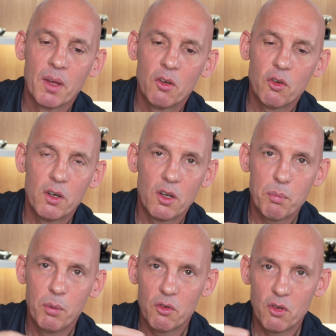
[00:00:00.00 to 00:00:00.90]
Try not
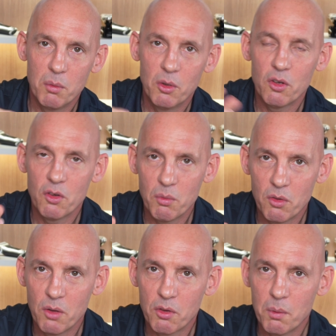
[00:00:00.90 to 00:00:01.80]
to put too much, I
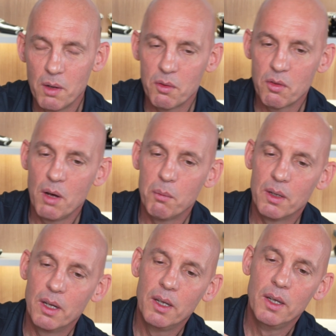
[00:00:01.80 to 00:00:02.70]
sometimes go over the top with
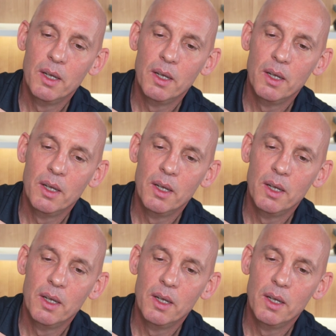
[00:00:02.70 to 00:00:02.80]
that.